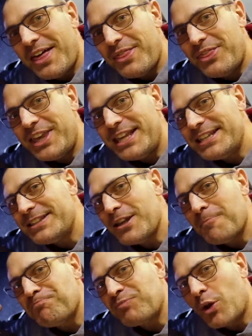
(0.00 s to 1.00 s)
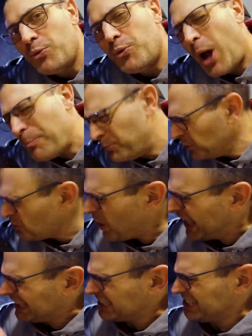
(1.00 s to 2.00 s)
These rubber,
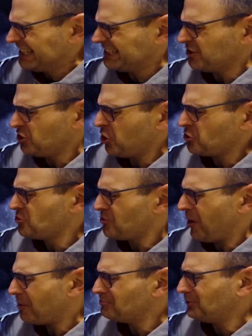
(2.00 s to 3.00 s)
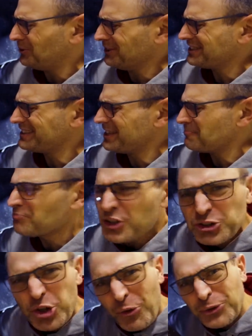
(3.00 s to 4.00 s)
well actually it's not rubber, it's
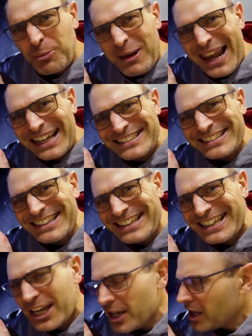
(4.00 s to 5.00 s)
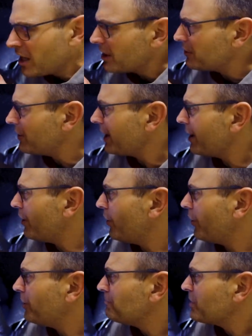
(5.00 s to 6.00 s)
soft plastic. They
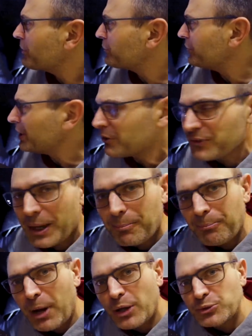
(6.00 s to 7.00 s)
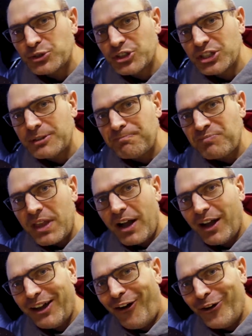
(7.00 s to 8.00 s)
are three of them mounted
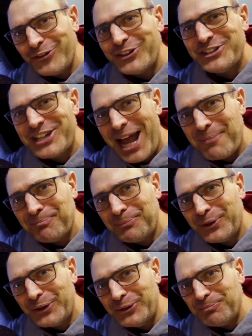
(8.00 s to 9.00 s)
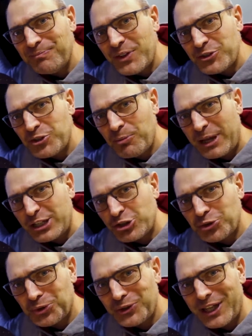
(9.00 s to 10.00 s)
on the damper to make
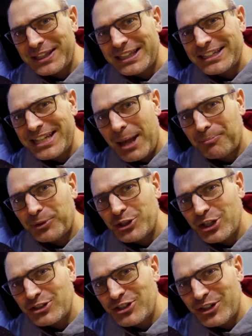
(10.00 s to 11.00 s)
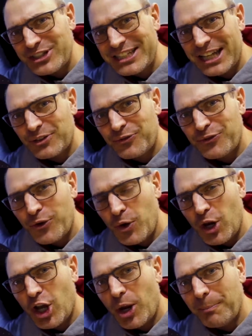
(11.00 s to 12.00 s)
sure that the damper does not get
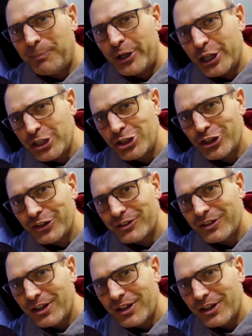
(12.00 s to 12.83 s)
full compression.